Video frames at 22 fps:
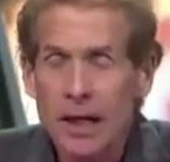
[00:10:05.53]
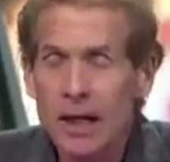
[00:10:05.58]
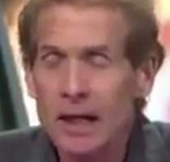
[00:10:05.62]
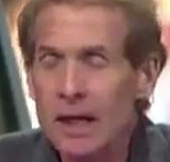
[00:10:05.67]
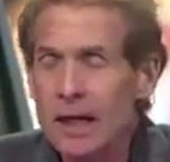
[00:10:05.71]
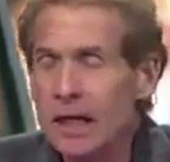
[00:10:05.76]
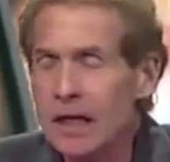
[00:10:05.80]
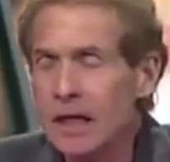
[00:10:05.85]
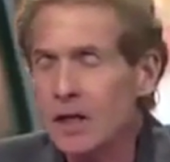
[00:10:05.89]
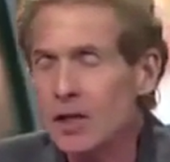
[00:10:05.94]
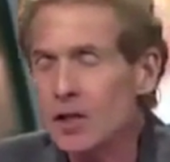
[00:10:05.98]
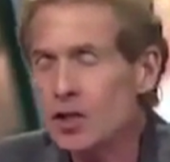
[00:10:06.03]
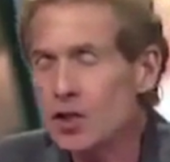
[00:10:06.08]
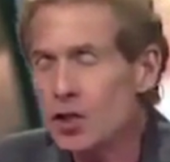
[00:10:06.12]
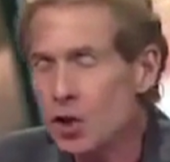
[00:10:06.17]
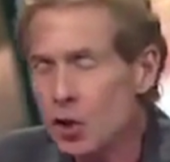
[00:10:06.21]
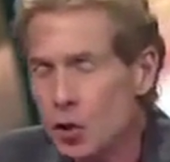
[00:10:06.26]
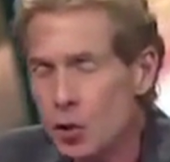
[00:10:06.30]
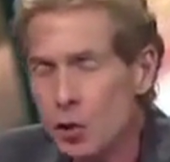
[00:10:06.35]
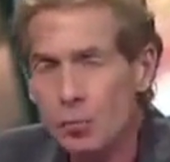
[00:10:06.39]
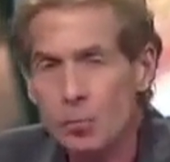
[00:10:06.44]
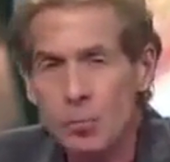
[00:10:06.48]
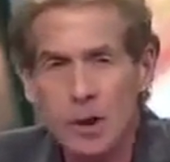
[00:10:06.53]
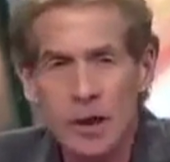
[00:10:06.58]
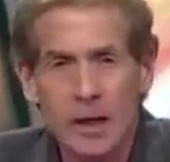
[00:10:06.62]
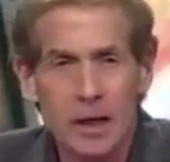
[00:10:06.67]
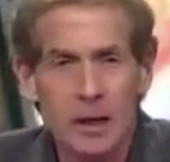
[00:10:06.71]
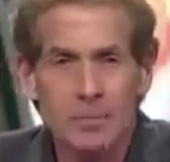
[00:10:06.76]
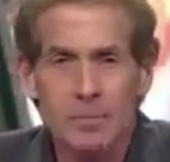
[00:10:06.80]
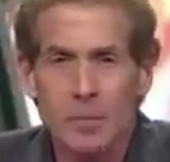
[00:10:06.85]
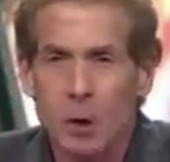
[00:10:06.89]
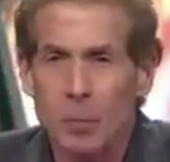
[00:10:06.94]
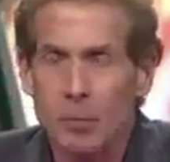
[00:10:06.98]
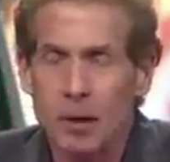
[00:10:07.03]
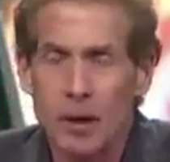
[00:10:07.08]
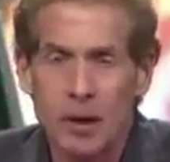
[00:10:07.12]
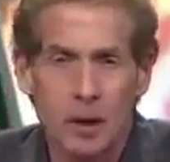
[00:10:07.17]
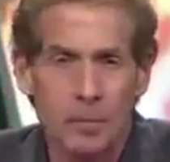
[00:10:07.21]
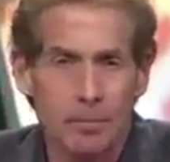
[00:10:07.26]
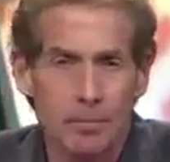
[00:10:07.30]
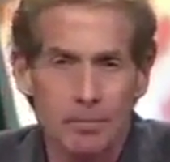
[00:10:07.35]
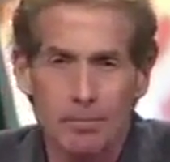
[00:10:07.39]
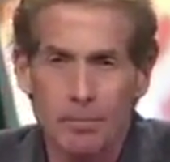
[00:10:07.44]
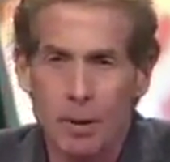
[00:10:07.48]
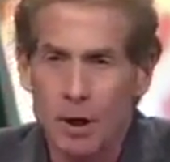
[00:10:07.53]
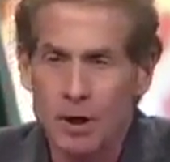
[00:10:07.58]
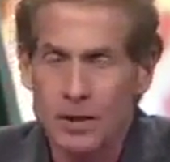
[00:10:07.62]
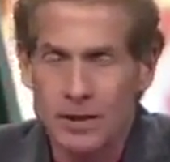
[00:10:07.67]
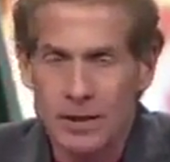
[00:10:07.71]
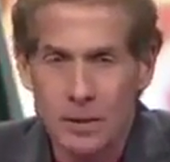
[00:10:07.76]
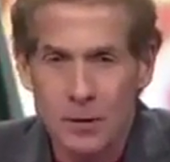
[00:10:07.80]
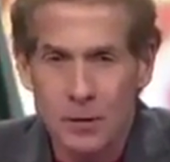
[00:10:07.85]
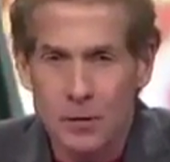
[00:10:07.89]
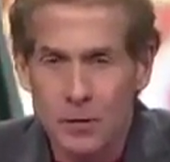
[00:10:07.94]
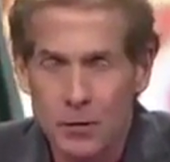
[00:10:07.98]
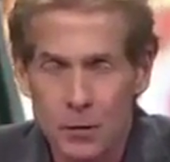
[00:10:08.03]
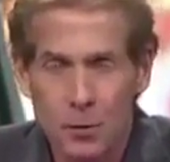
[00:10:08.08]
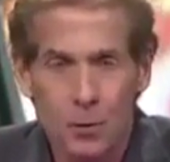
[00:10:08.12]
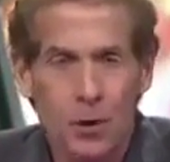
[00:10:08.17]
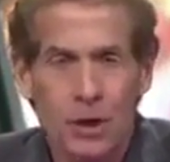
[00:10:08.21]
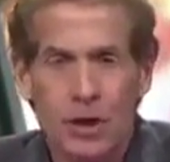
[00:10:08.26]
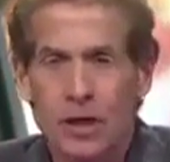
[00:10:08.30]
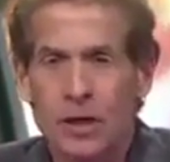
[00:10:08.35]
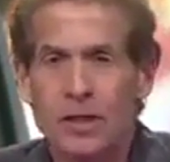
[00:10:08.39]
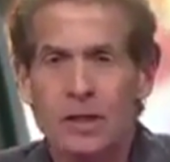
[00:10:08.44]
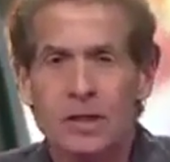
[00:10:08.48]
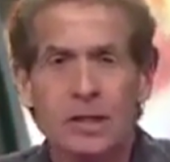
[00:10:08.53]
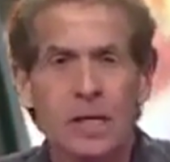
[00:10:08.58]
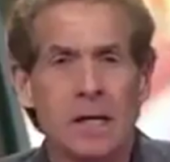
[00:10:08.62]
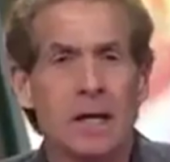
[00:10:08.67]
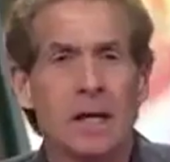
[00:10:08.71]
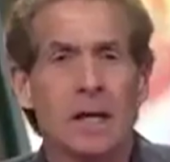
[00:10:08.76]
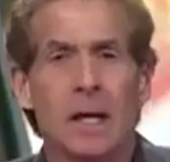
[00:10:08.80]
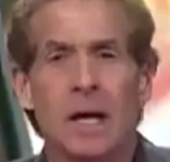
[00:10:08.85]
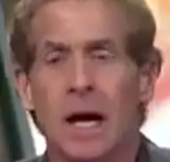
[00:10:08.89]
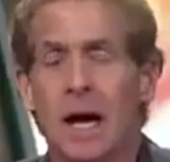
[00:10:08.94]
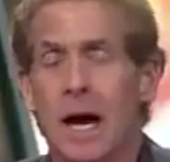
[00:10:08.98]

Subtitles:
And he hit 2 big momentum-busting threes.